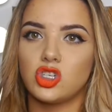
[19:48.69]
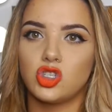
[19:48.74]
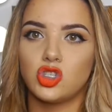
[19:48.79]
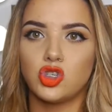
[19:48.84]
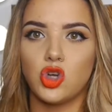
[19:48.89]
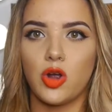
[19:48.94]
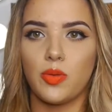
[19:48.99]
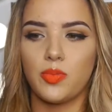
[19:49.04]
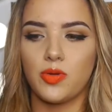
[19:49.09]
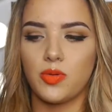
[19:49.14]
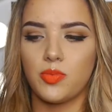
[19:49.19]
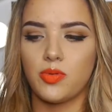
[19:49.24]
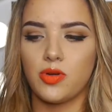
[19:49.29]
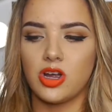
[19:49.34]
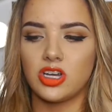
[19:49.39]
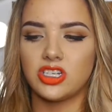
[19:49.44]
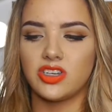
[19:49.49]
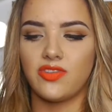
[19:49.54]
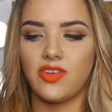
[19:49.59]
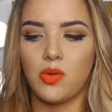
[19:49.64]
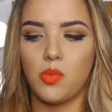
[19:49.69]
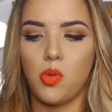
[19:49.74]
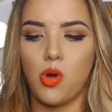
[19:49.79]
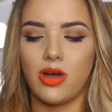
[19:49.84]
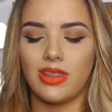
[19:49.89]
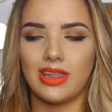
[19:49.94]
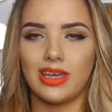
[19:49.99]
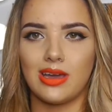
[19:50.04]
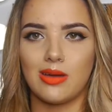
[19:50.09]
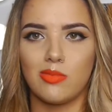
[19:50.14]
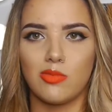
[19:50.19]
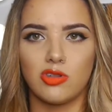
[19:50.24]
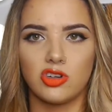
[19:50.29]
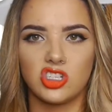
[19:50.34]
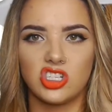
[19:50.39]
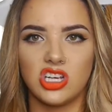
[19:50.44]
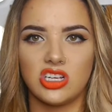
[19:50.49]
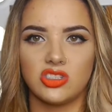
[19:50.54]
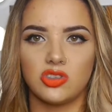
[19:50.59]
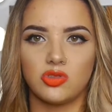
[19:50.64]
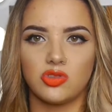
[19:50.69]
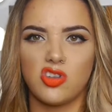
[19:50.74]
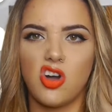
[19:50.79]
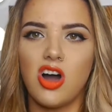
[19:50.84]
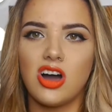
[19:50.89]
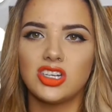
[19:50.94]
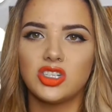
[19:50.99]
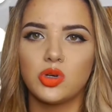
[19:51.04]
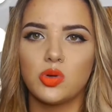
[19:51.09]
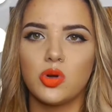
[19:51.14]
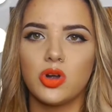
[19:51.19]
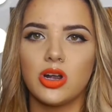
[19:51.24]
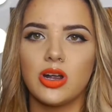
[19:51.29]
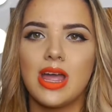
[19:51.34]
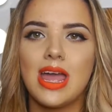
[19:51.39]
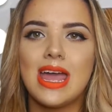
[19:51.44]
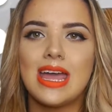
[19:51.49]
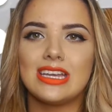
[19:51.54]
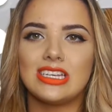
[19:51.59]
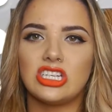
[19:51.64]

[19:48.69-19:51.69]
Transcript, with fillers: sharper brush if I want like a more chiseled contour,